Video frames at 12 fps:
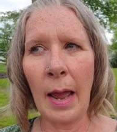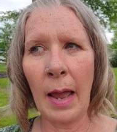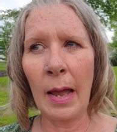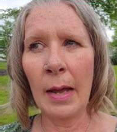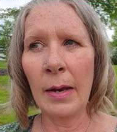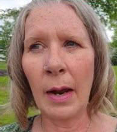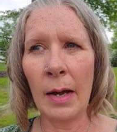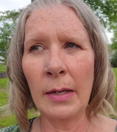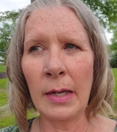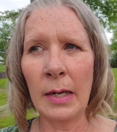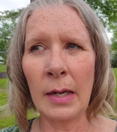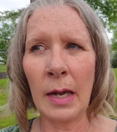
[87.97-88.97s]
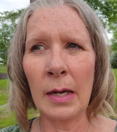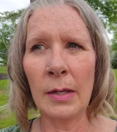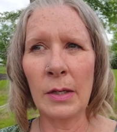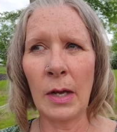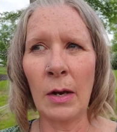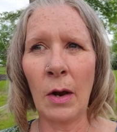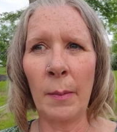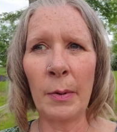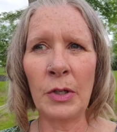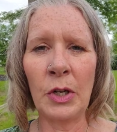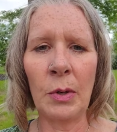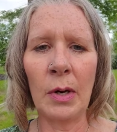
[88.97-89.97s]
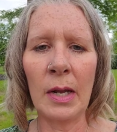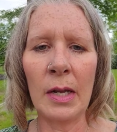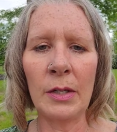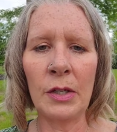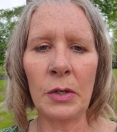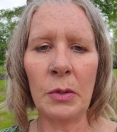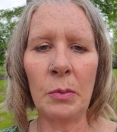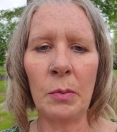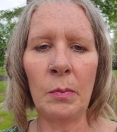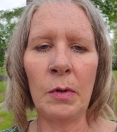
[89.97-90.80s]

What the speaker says: and I did get an opportunity to,